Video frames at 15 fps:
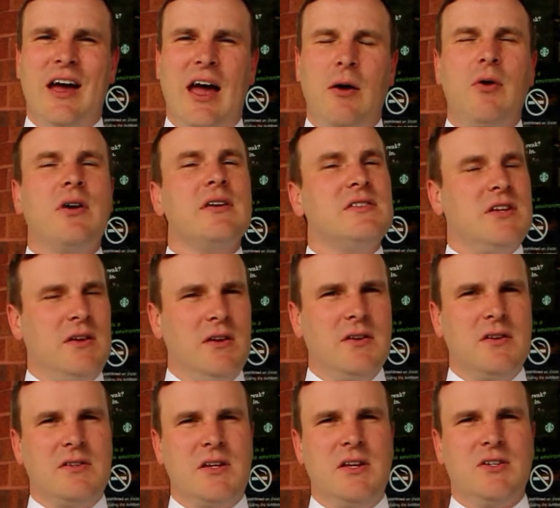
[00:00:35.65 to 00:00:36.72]
I will continue
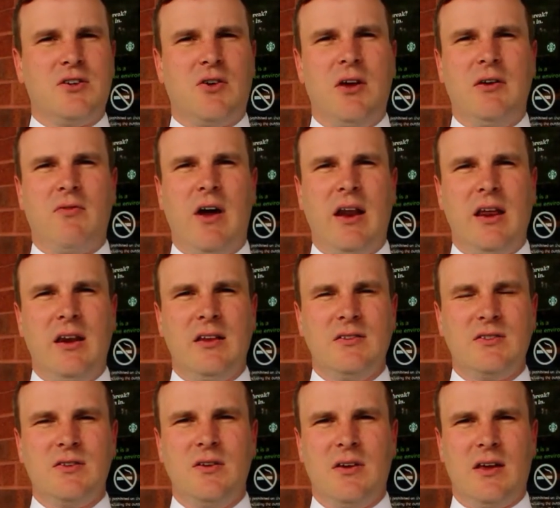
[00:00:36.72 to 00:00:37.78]
to teach creative writing and
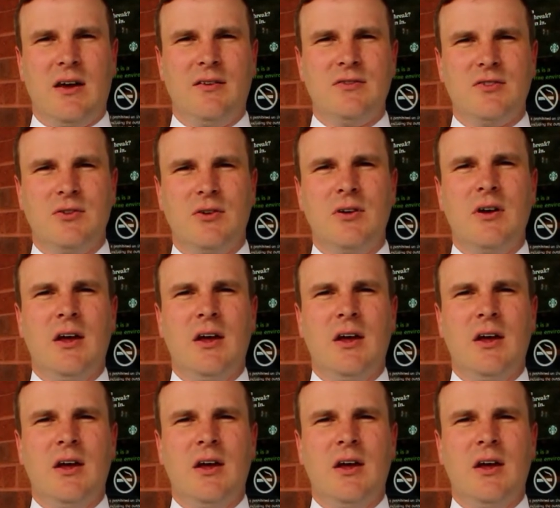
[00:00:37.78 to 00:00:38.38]
student council